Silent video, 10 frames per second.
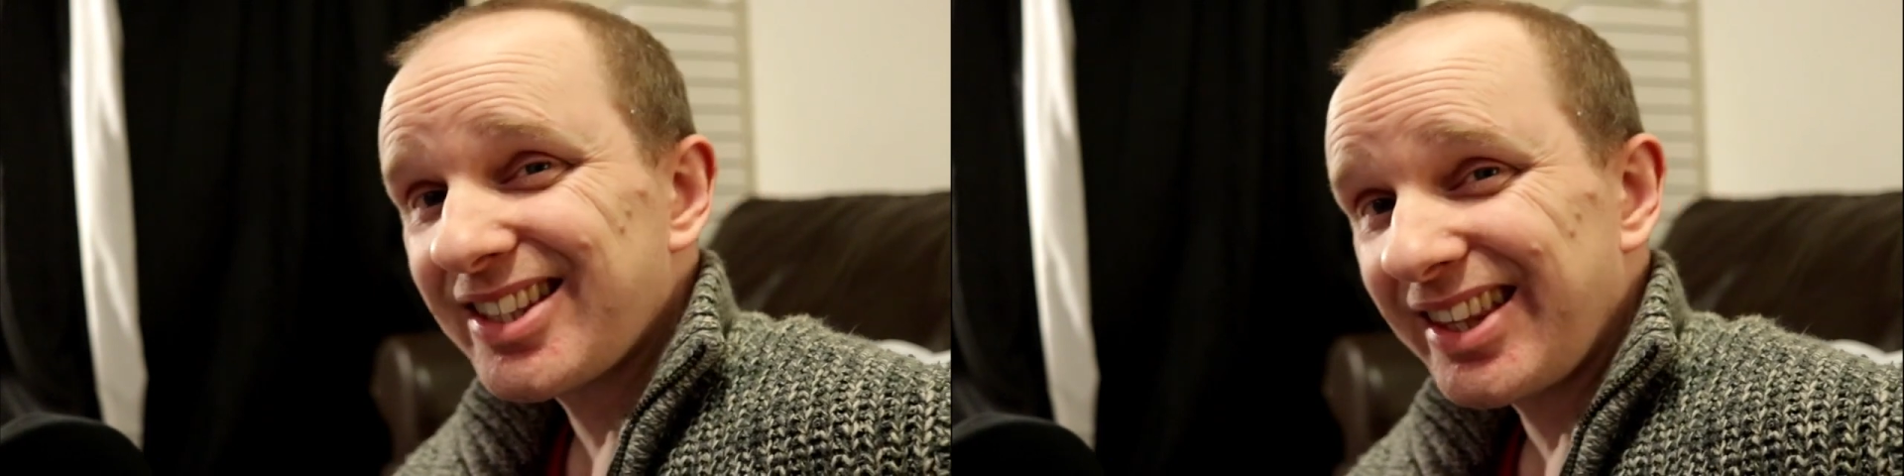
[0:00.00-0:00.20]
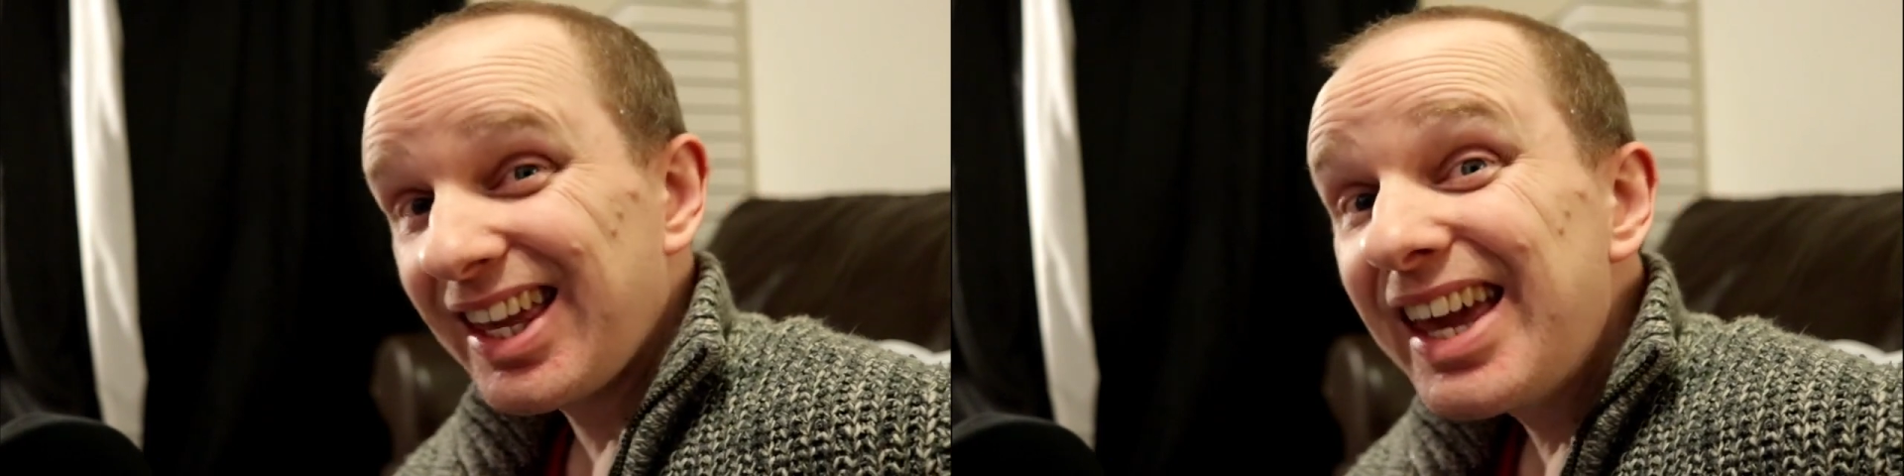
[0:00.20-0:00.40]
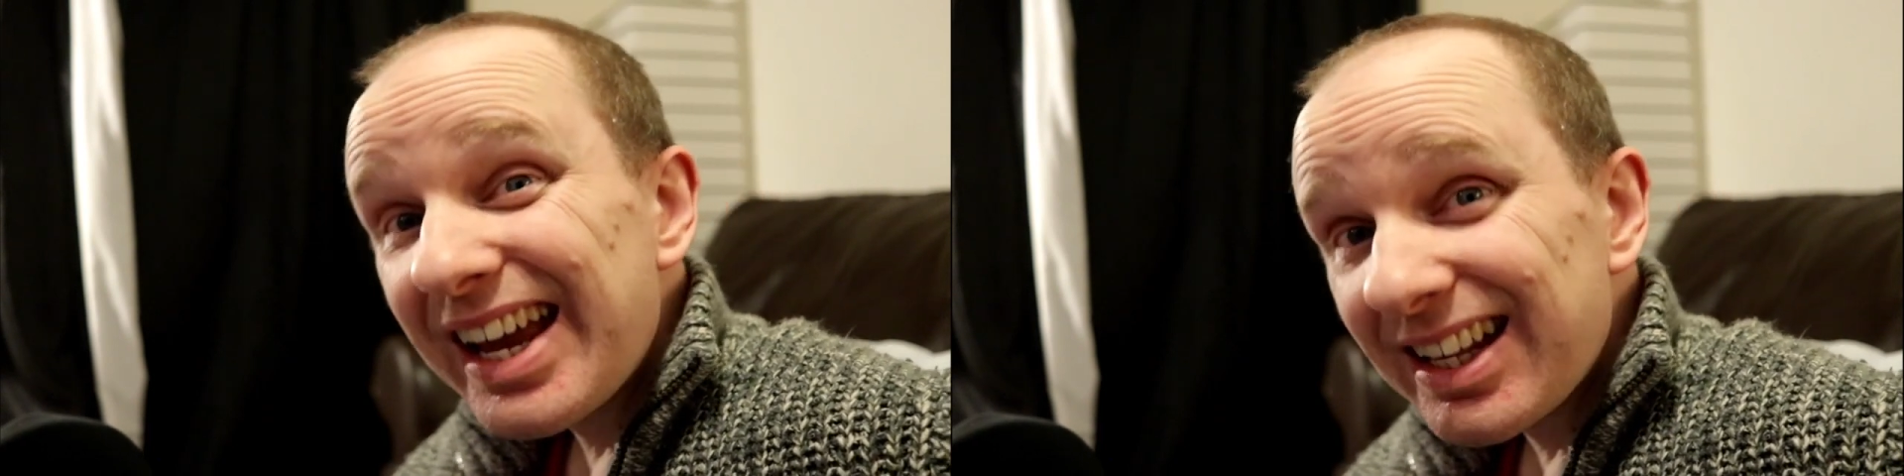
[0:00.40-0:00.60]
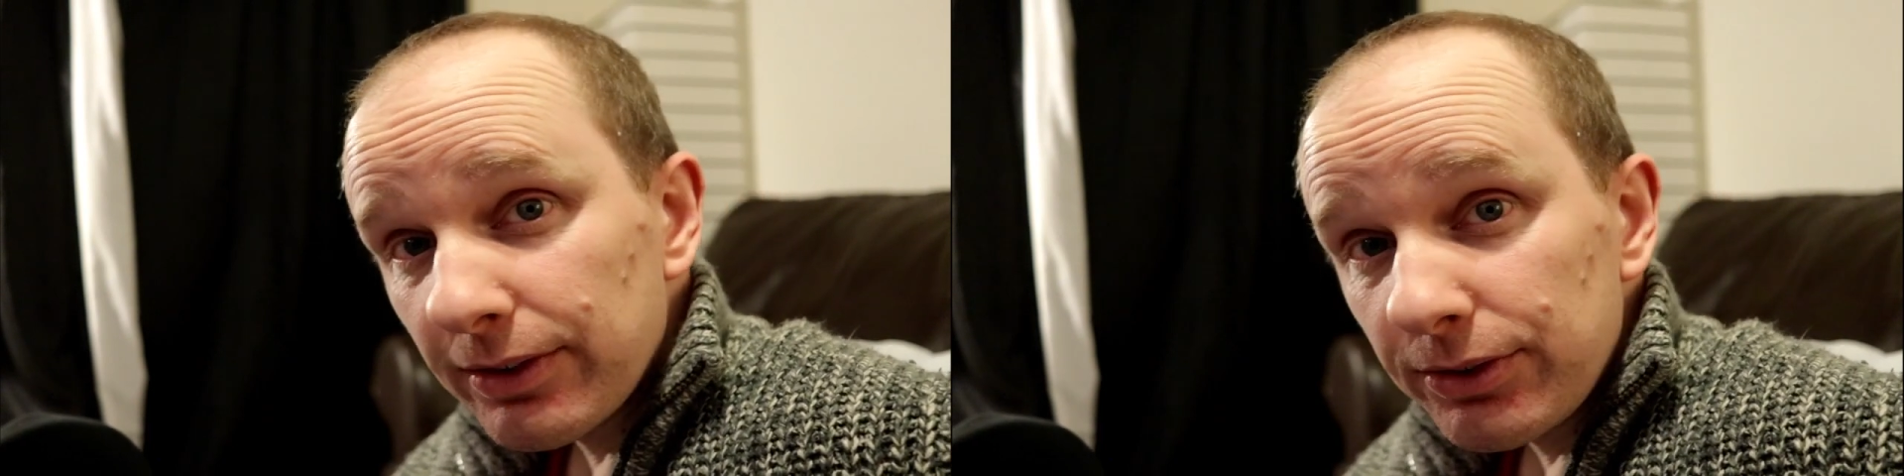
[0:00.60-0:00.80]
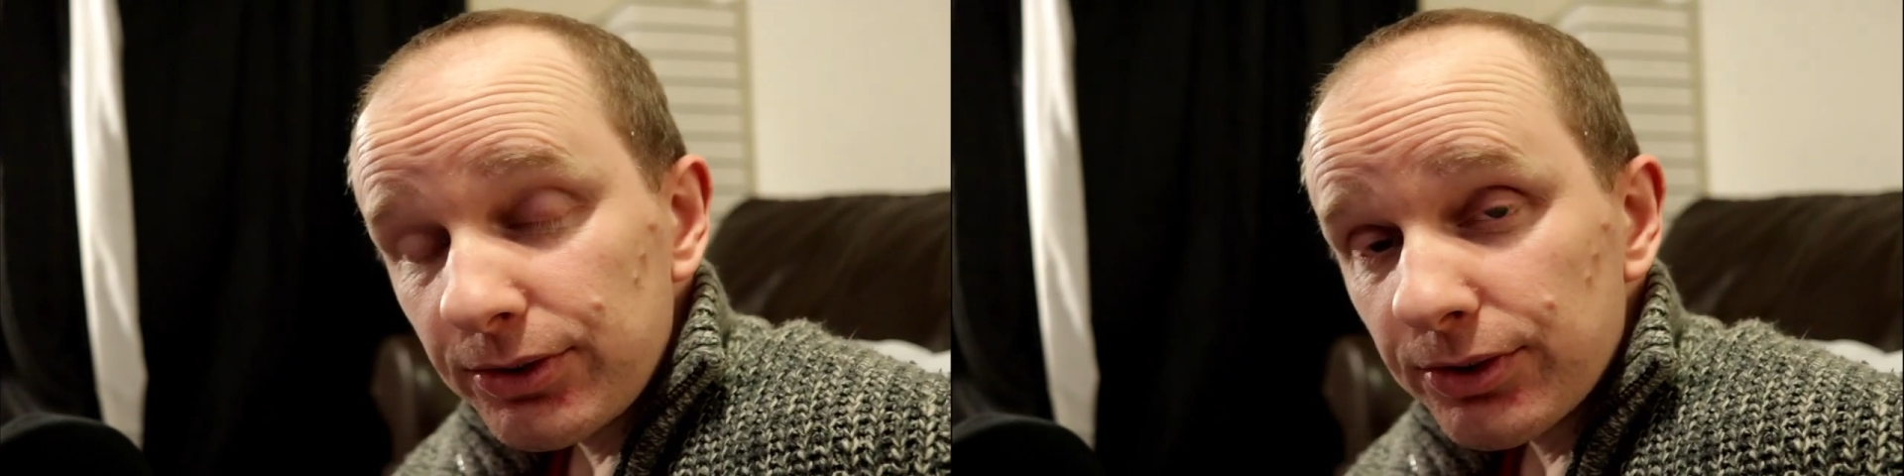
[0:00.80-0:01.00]
to the
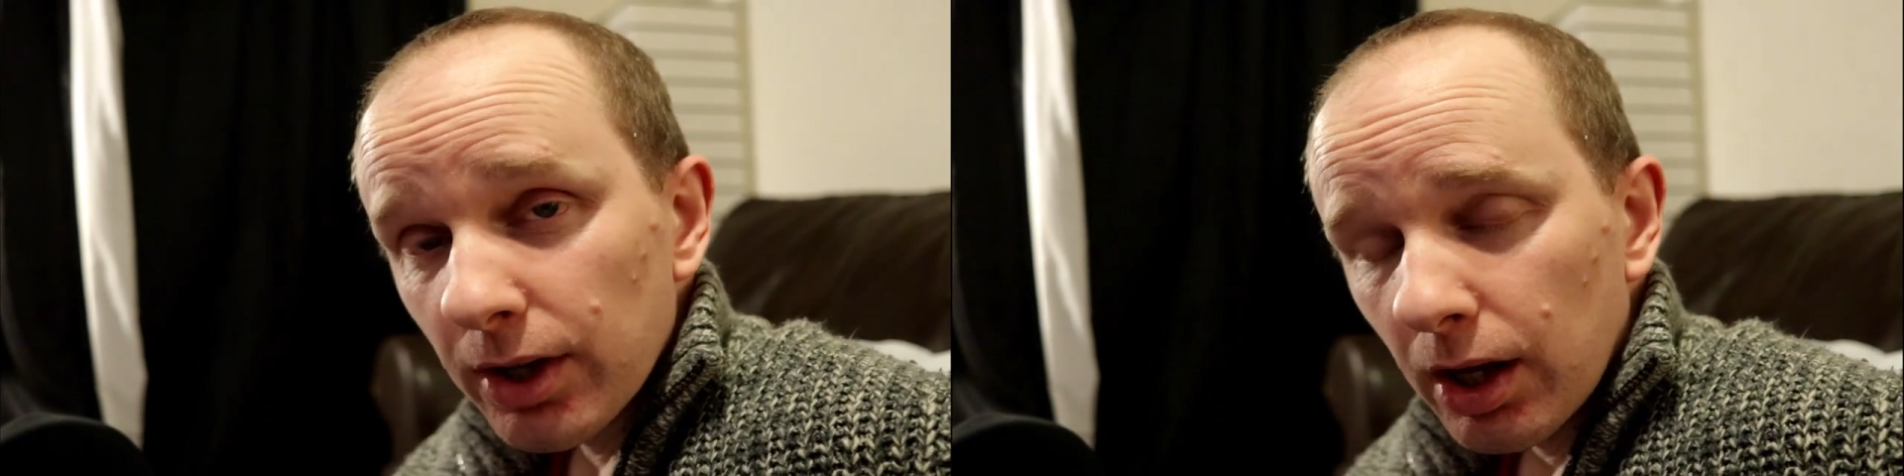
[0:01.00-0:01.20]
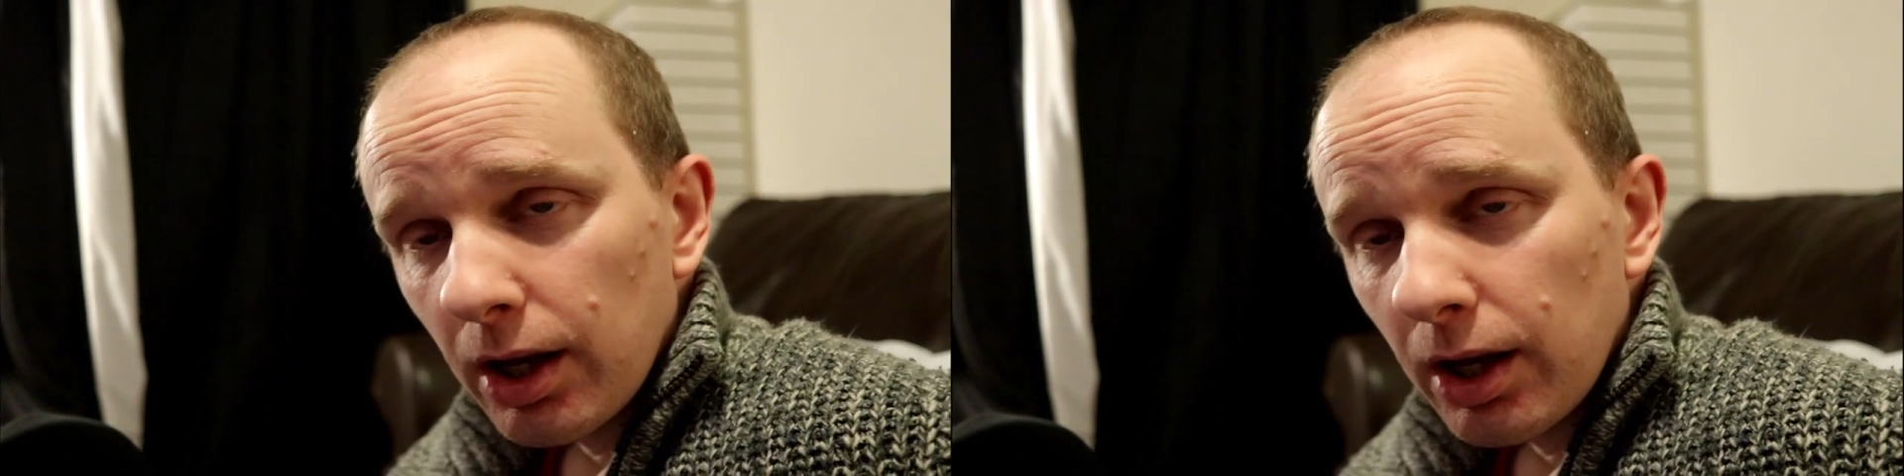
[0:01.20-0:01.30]
kids,